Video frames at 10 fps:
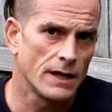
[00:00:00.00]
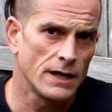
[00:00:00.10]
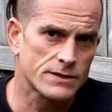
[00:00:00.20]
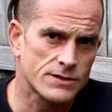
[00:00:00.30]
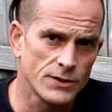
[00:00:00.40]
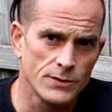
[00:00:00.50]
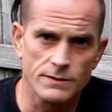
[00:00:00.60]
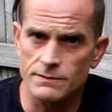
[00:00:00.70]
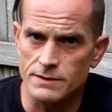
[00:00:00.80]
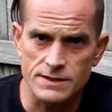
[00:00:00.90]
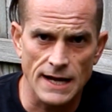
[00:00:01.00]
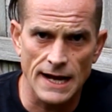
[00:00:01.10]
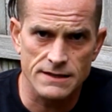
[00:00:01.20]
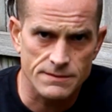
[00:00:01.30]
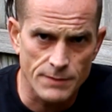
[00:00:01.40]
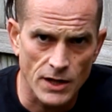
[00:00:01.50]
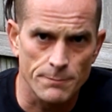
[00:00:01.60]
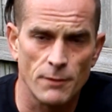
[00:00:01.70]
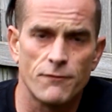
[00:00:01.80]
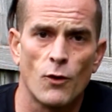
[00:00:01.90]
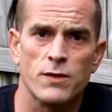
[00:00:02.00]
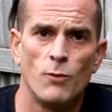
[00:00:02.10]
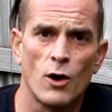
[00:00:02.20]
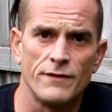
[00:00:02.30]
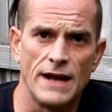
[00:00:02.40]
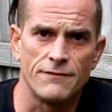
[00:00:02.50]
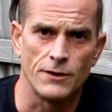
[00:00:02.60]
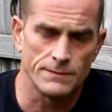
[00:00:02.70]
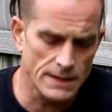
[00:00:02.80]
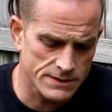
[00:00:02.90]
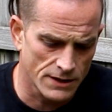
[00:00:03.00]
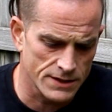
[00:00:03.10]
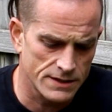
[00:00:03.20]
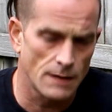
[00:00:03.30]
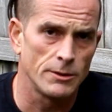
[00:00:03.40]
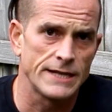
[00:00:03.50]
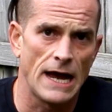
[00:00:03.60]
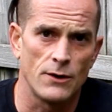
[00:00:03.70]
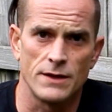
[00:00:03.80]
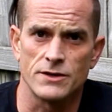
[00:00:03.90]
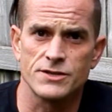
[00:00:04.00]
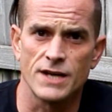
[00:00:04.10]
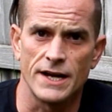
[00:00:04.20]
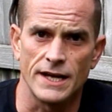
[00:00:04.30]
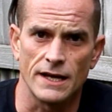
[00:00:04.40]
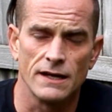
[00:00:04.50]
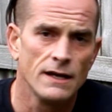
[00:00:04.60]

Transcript: A student decides they're going to put forth more of an effort. They start to double down in their studying.